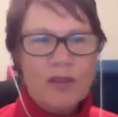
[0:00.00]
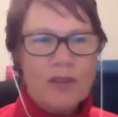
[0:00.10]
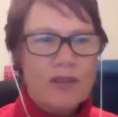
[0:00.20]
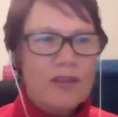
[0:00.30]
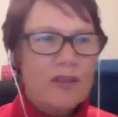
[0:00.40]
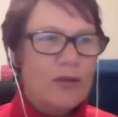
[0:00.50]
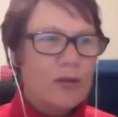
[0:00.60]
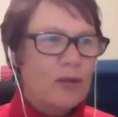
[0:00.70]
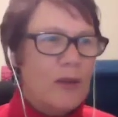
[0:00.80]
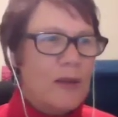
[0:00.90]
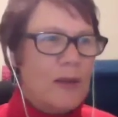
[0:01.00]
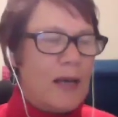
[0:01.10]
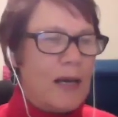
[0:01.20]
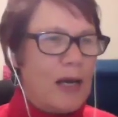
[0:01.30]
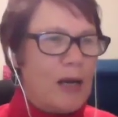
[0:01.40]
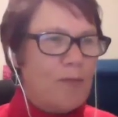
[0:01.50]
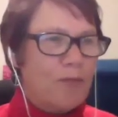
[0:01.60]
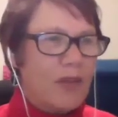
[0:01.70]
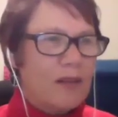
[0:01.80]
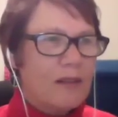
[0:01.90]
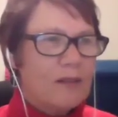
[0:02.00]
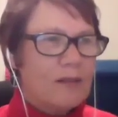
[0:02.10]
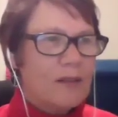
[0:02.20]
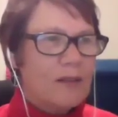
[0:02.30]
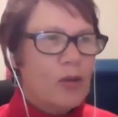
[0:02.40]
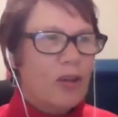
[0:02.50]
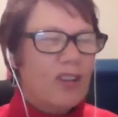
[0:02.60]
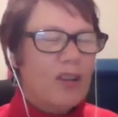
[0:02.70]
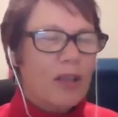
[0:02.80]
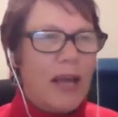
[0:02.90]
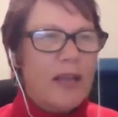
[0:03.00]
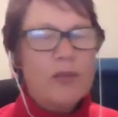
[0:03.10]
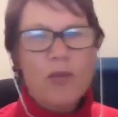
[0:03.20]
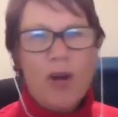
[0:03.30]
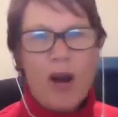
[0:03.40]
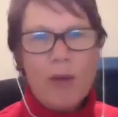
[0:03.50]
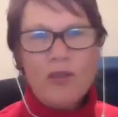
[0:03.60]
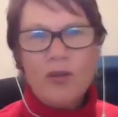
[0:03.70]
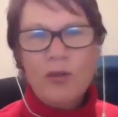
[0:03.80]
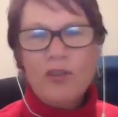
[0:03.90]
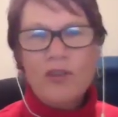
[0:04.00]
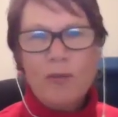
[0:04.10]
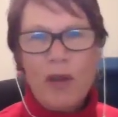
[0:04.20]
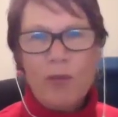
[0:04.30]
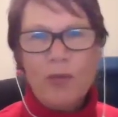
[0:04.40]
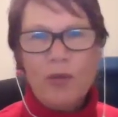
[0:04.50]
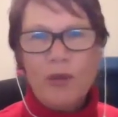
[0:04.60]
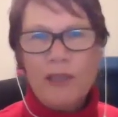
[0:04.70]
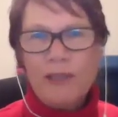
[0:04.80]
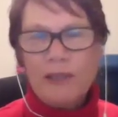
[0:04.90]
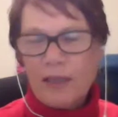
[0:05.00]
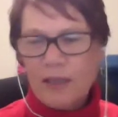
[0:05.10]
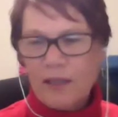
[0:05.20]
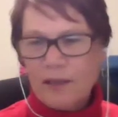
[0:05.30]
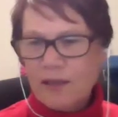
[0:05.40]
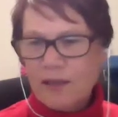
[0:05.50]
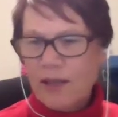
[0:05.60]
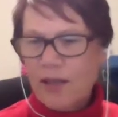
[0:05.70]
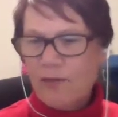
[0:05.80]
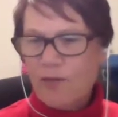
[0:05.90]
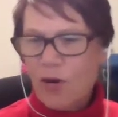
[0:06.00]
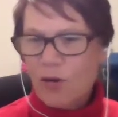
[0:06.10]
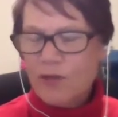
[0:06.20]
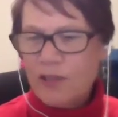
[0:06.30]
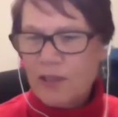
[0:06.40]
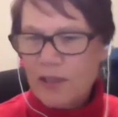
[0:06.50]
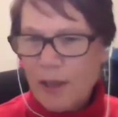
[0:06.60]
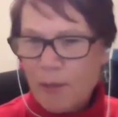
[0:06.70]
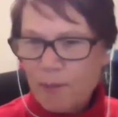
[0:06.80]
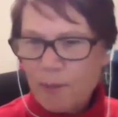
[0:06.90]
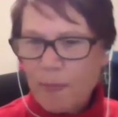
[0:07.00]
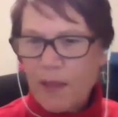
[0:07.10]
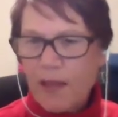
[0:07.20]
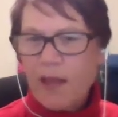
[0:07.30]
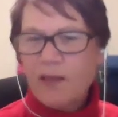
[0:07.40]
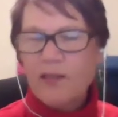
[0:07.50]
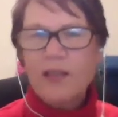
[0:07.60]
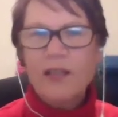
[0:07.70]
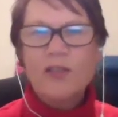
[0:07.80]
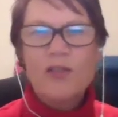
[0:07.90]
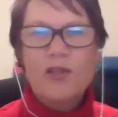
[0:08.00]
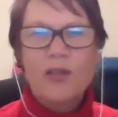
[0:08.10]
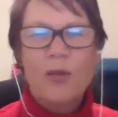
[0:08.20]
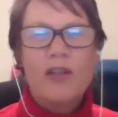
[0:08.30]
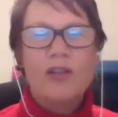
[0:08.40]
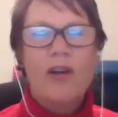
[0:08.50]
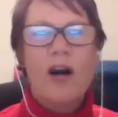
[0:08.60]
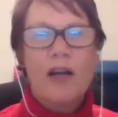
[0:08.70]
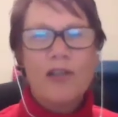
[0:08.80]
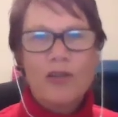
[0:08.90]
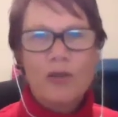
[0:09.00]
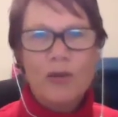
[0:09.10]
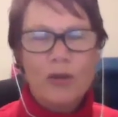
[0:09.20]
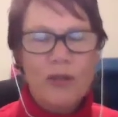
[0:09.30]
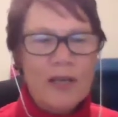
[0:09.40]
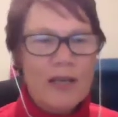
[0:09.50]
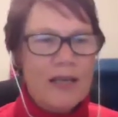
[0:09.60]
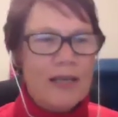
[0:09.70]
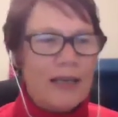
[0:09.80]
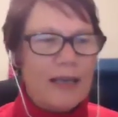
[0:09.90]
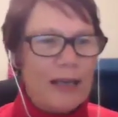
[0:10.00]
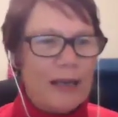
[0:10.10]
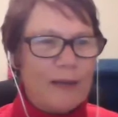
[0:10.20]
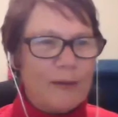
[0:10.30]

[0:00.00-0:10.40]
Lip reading: until late in primary school with some netball, and didn't get involved in athletics until I went to high school. And